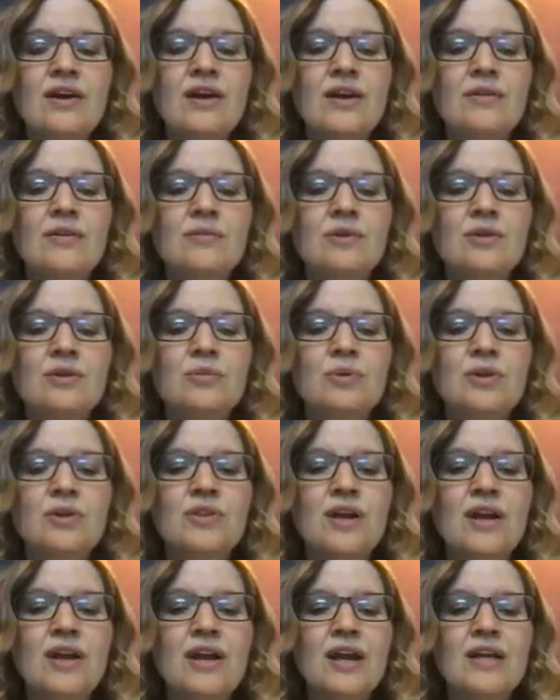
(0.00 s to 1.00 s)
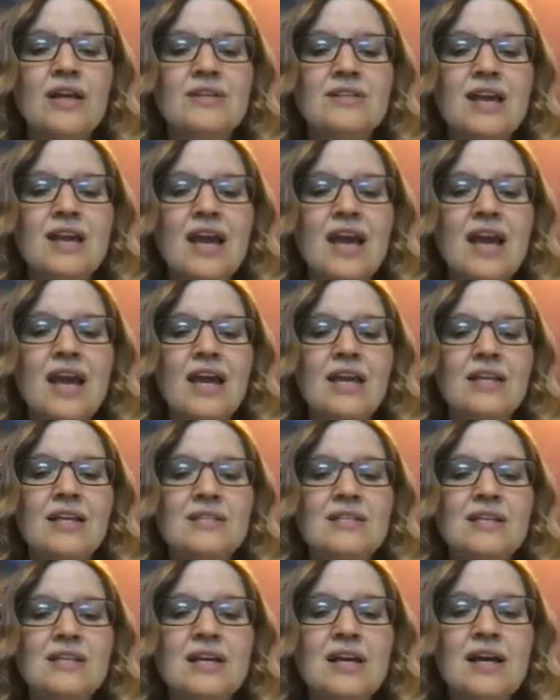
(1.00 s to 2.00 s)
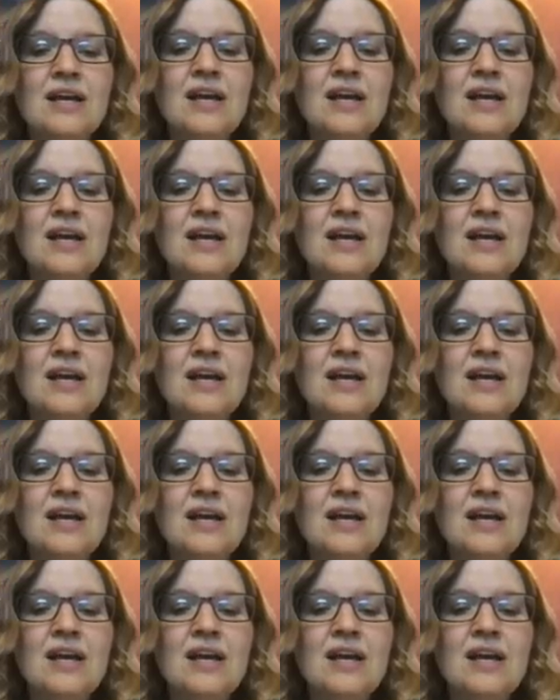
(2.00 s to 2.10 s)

and I'm going to put that as 8.